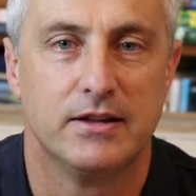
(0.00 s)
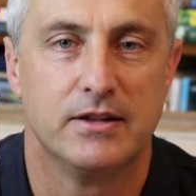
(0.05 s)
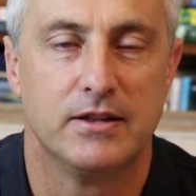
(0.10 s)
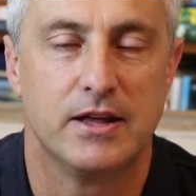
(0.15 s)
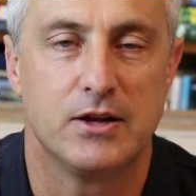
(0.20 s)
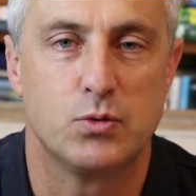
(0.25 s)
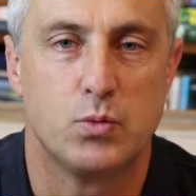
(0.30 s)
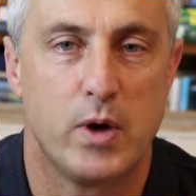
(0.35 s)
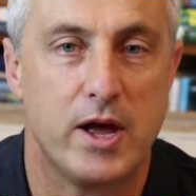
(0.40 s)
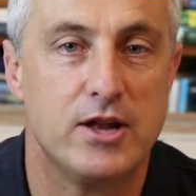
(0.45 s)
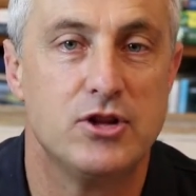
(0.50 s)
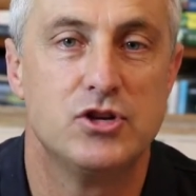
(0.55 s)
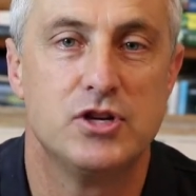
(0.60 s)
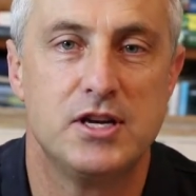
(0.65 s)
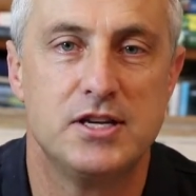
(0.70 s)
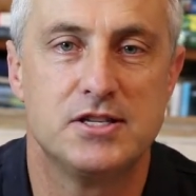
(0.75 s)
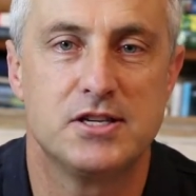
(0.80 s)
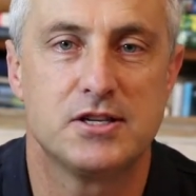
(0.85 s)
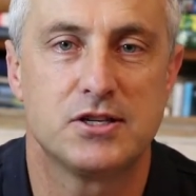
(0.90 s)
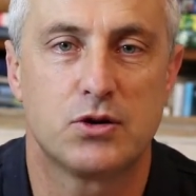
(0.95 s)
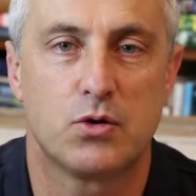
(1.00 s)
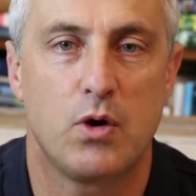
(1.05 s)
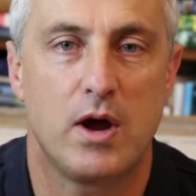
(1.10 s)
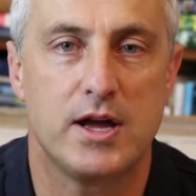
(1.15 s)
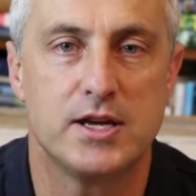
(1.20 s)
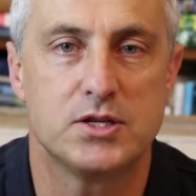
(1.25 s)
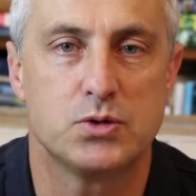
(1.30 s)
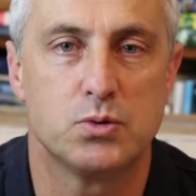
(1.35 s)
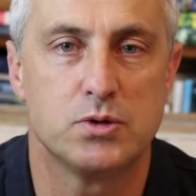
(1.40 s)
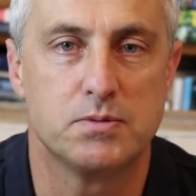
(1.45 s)
that when Jesus
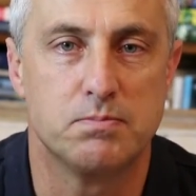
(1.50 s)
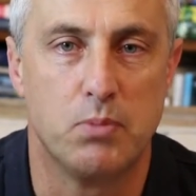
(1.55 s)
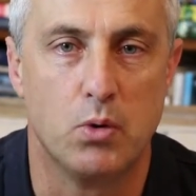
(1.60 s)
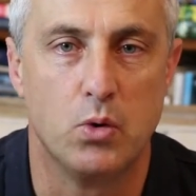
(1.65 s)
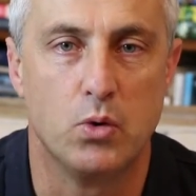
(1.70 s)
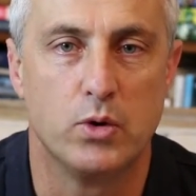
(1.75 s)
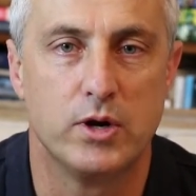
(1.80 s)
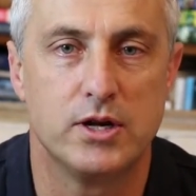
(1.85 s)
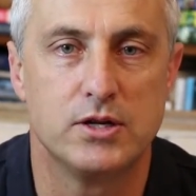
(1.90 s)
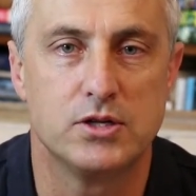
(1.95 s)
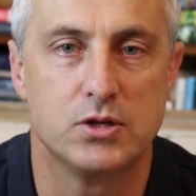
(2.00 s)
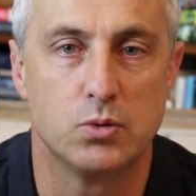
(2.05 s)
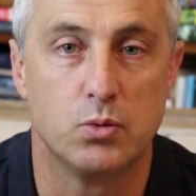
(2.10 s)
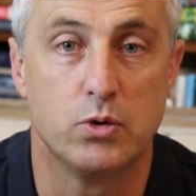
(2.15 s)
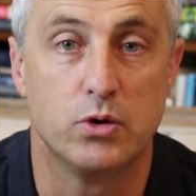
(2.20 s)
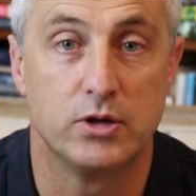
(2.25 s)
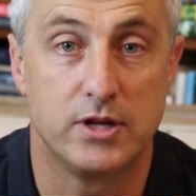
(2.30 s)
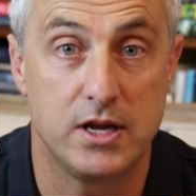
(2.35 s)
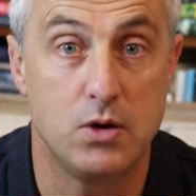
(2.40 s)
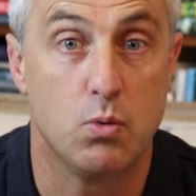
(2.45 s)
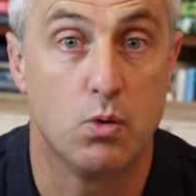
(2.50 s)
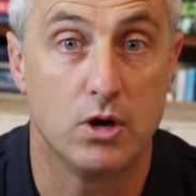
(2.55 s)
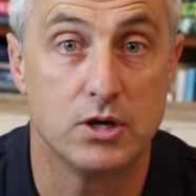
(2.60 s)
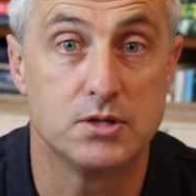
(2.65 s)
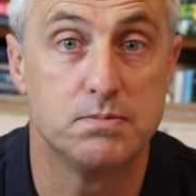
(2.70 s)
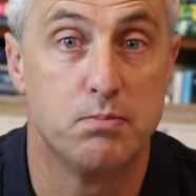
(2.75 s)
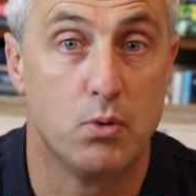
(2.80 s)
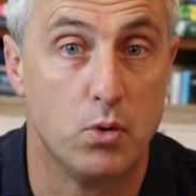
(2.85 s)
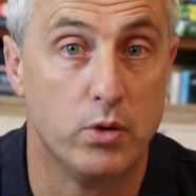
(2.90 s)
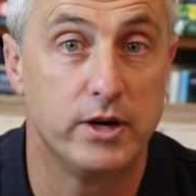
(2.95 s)
Christ was born into the world, he
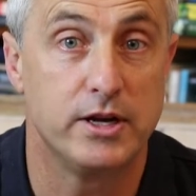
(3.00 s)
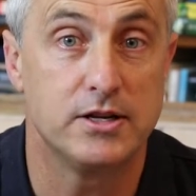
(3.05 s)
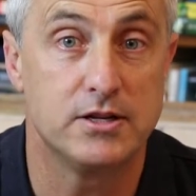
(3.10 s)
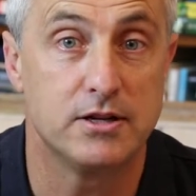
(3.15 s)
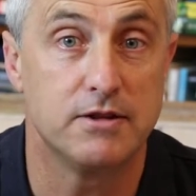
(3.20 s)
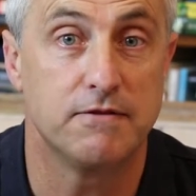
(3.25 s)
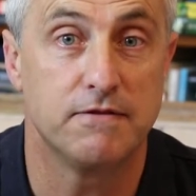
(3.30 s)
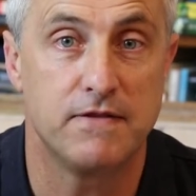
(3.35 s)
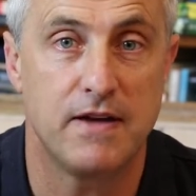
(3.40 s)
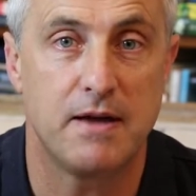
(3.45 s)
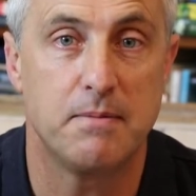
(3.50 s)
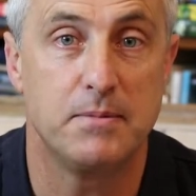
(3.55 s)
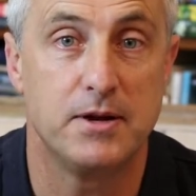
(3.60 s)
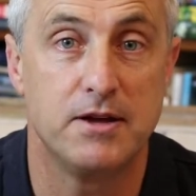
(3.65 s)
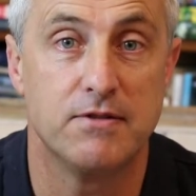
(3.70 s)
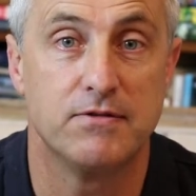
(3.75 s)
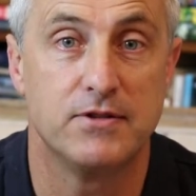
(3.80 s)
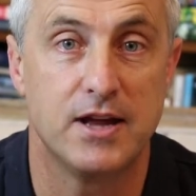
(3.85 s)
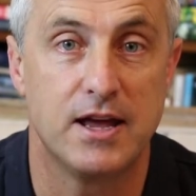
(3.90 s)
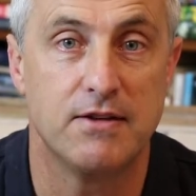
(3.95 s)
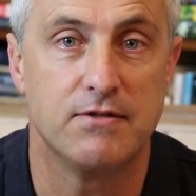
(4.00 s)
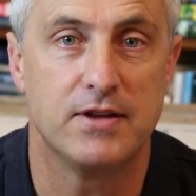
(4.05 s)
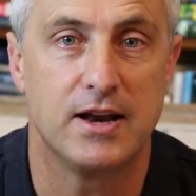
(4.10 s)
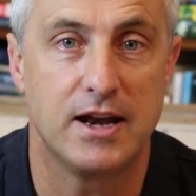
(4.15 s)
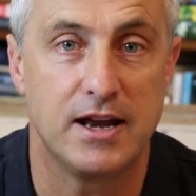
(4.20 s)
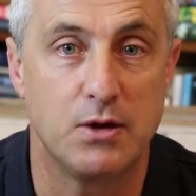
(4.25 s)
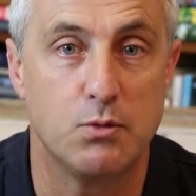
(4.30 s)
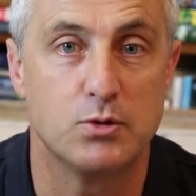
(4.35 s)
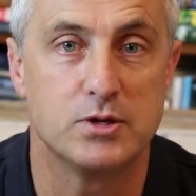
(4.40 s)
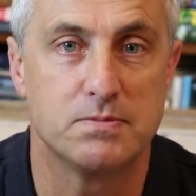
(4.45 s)
was born into the family of David
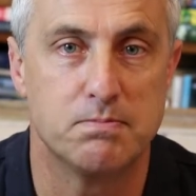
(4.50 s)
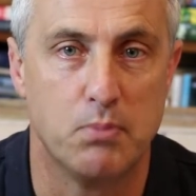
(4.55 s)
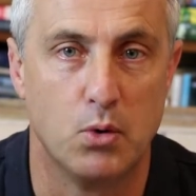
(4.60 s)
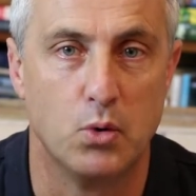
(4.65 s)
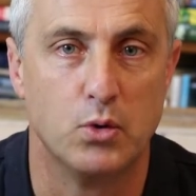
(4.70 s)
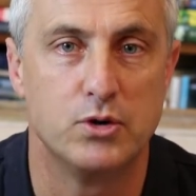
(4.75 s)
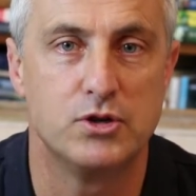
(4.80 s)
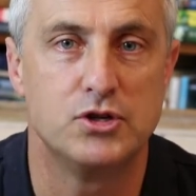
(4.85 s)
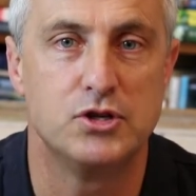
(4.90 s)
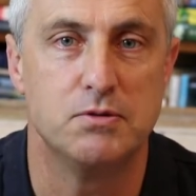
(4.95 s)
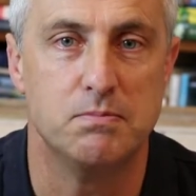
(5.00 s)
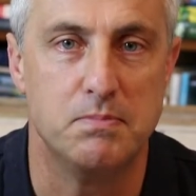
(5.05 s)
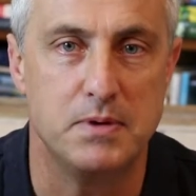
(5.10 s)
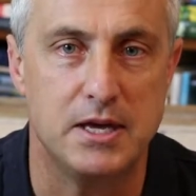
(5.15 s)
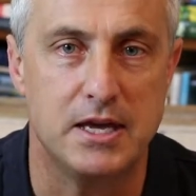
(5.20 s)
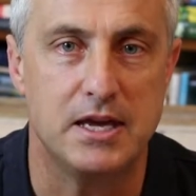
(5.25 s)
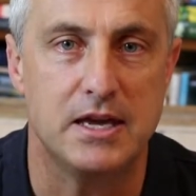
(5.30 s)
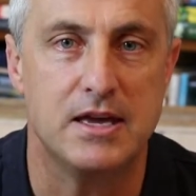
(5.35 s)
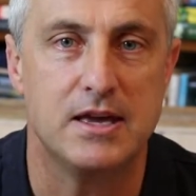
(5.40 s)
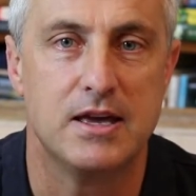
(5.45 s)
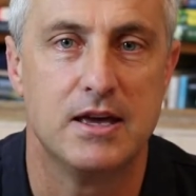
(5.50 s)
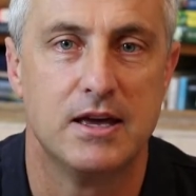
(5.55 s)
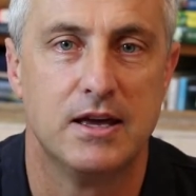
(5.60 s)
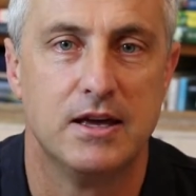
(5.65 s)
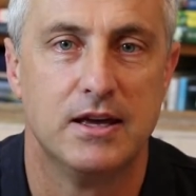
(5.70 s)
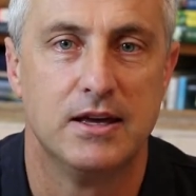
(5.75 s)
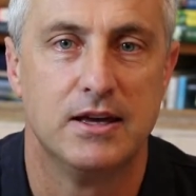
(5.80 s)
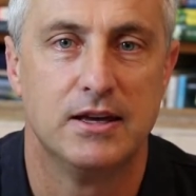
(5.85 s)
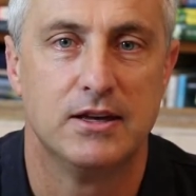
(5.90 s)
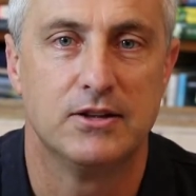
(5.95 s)
and he was born to be
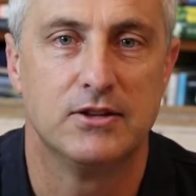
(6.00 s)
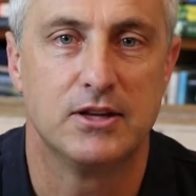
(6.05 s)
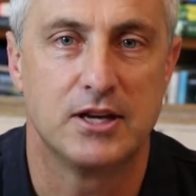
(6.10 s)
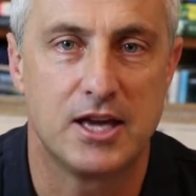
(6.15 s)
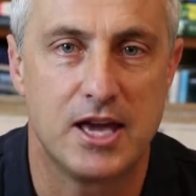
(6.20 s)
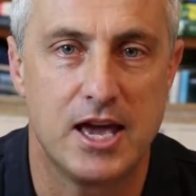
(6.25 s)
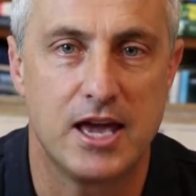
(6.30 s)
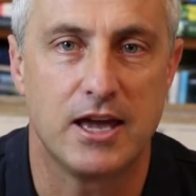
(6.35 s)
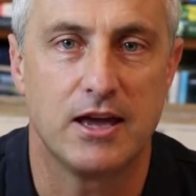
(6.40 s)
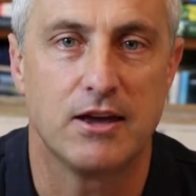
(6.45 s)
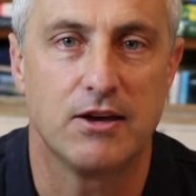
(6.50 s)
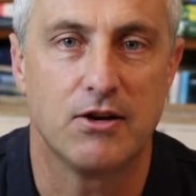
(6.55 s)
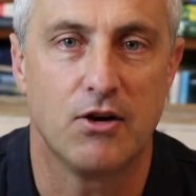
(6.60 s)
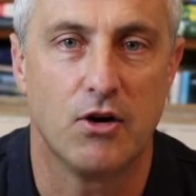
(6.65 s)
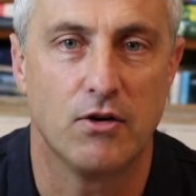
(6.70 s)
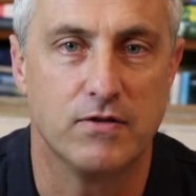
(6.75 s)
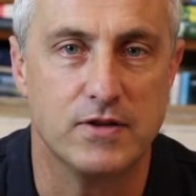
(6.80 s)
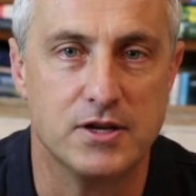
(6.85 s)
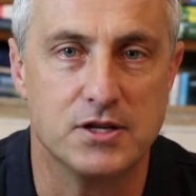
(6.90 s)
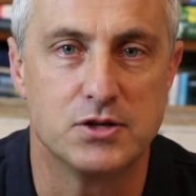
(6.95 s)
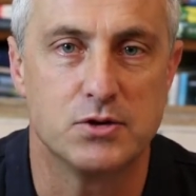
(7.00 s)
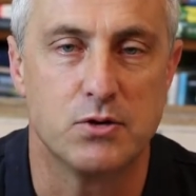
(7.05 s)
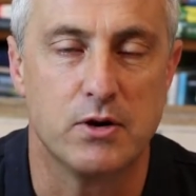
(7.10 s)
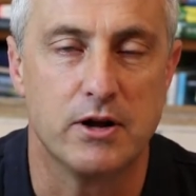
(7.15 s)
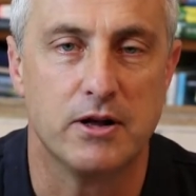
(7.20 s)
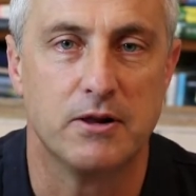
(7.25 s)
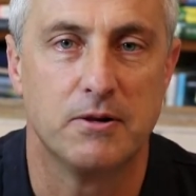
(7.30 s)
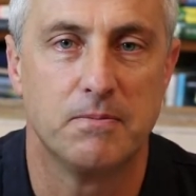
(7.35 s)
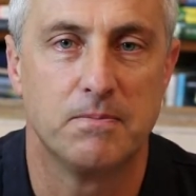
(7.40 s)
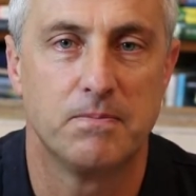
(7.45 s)
the King of
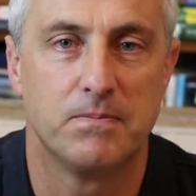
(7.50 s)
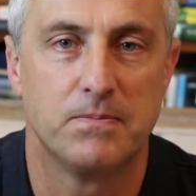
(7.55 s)
Israel.